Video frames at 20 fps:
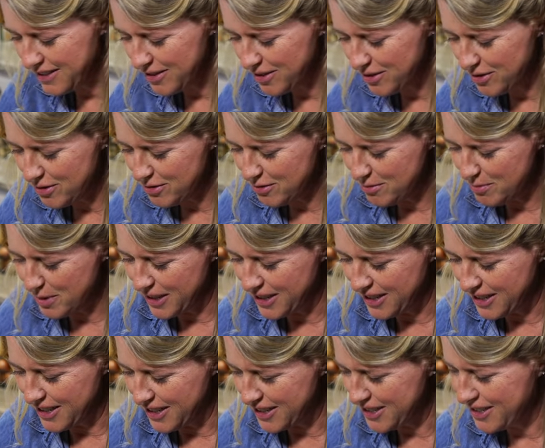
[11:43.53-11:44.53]
Oh my
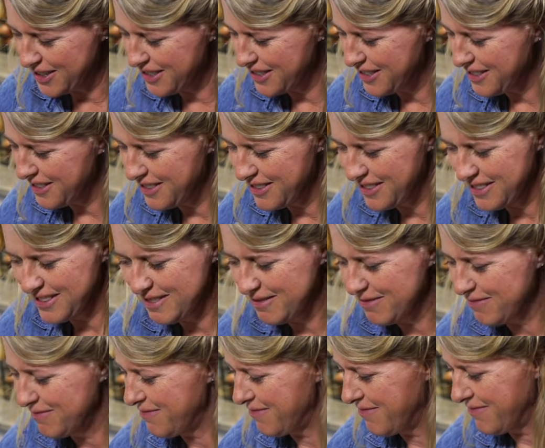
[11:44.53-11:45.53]
gosh.
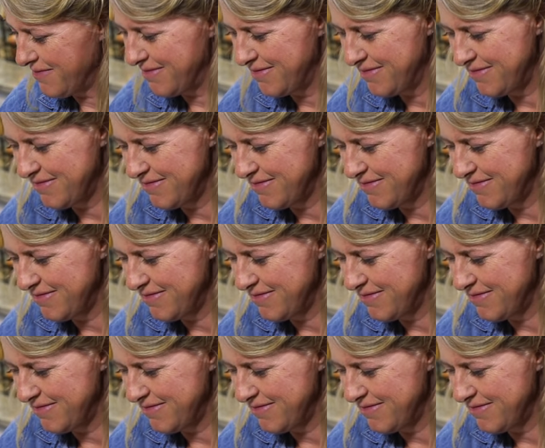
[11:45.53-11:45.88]
Mm.